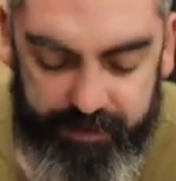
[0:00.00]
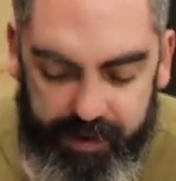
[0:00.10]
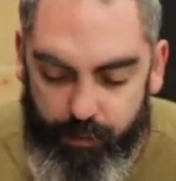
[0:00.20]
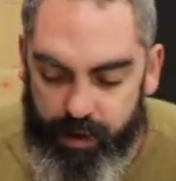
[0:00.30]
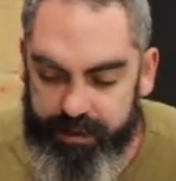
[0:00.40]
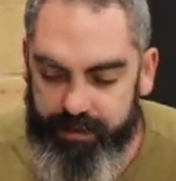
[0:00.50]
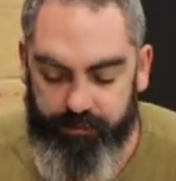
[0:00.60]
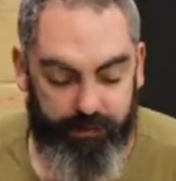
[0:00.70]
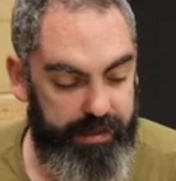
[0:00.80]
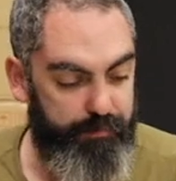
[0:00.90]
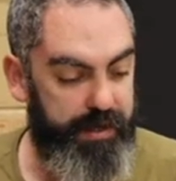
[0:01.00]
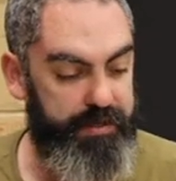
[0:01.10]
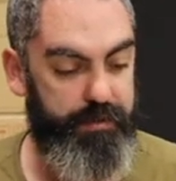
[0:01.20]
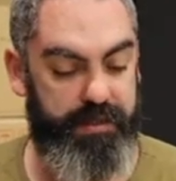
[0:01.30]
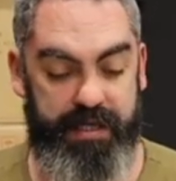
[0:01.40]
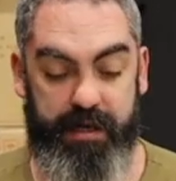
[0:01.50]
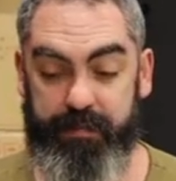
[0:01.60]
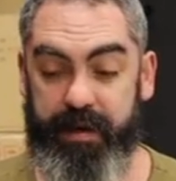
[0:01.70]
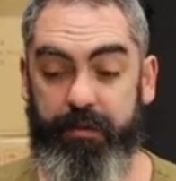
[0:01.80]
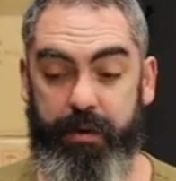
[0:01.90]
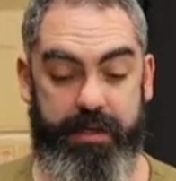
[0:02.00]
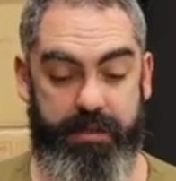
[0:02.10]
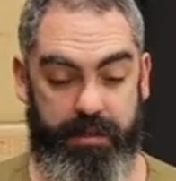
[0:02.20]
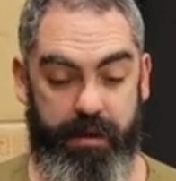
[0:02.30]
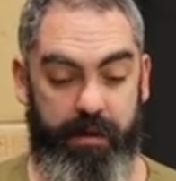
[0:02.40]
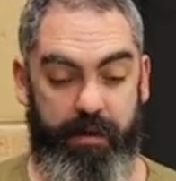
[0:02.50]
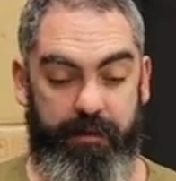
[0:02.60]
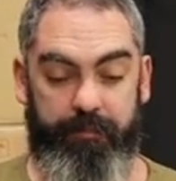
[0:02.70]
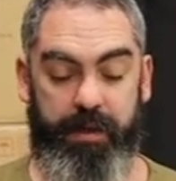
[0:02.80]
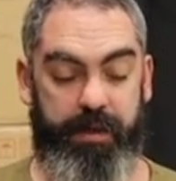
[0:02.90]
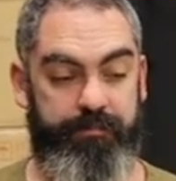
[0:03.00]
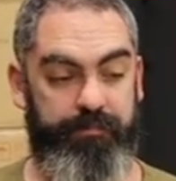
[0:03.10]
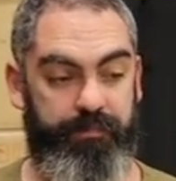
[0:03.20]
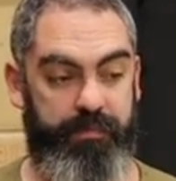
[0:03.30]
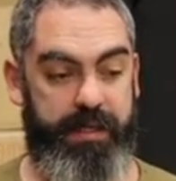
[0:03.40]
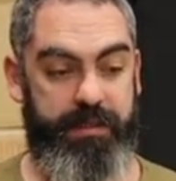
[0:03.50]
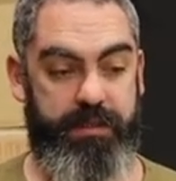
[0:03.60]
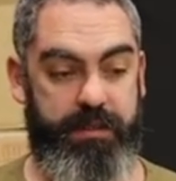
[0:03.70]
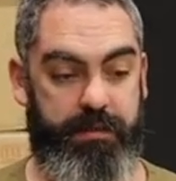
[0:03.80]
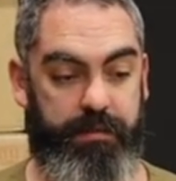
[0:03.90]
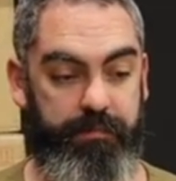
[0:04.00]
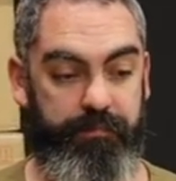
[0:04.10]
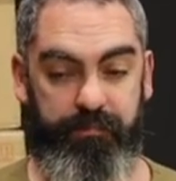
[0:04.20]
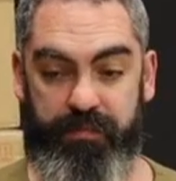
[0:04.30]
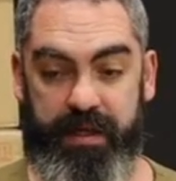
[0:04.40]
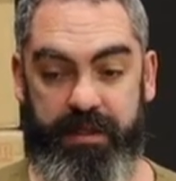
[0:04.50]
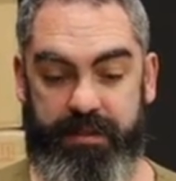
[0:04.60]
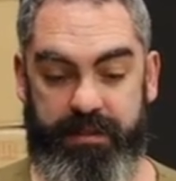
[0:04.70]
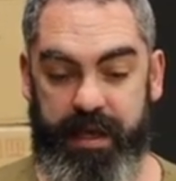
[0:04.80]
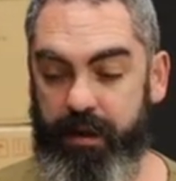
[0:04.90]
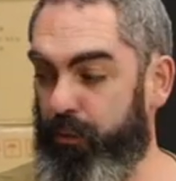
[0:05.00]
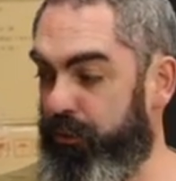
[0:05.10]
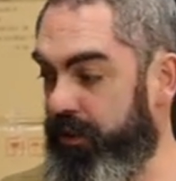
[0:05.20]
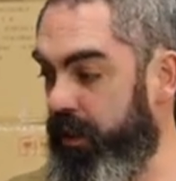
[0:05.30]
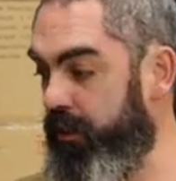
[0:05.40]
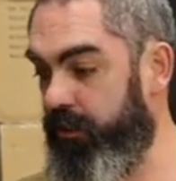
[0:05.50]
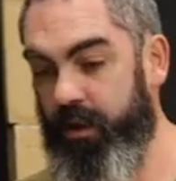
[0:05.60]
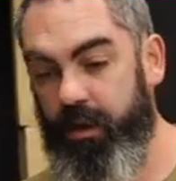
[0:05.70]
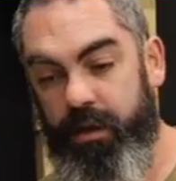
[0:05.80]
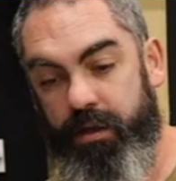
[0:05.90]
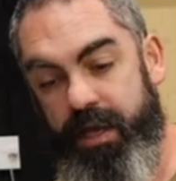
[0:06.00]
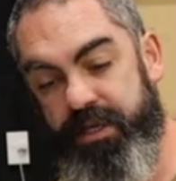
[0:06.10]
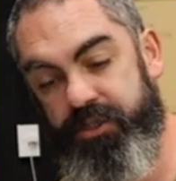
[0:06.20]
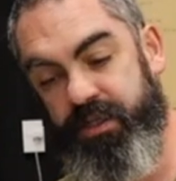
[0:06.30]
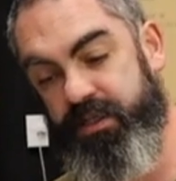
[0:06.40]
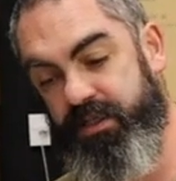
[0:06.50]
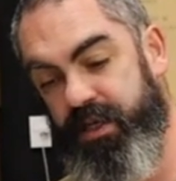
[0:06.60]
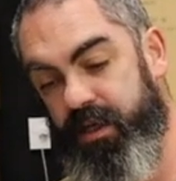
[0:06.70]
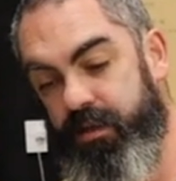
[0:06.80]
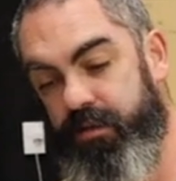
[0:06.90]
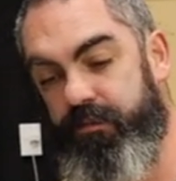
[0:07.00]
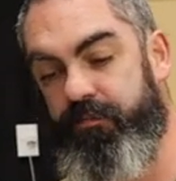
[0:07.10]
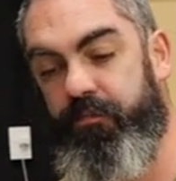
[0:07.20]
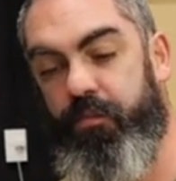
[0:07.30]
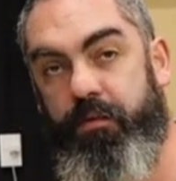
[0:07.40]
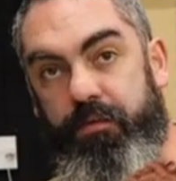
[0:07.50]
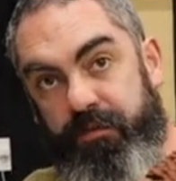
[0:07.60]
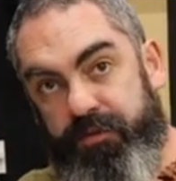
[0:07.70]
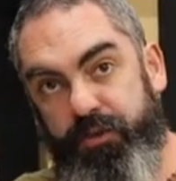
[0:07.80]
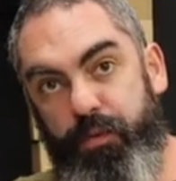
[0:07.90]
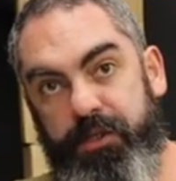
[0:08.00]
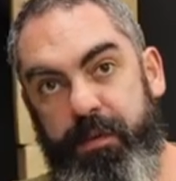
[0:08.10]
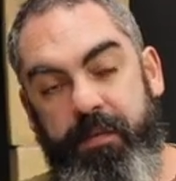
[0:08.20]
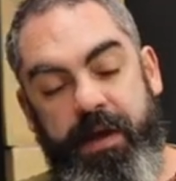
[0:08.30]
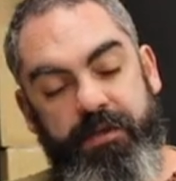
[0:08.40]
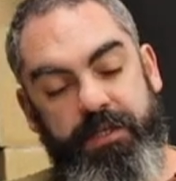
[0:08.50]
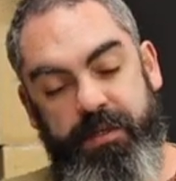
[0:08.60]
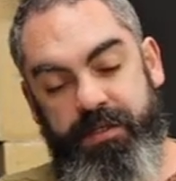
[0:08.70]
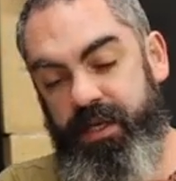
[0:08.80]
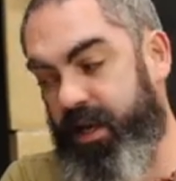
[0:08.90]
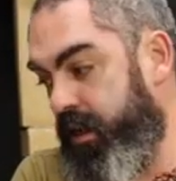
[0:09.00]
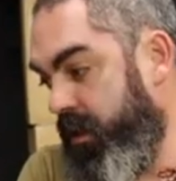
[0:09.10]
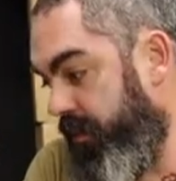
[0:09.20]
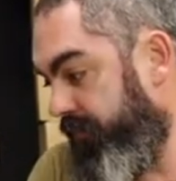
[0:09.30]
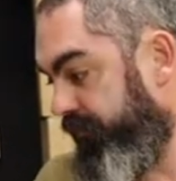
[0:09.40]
that white and really brings all this out. But otherwise, that is Hagglethorn Hollow. As you can see, you've just watched me paint this one today.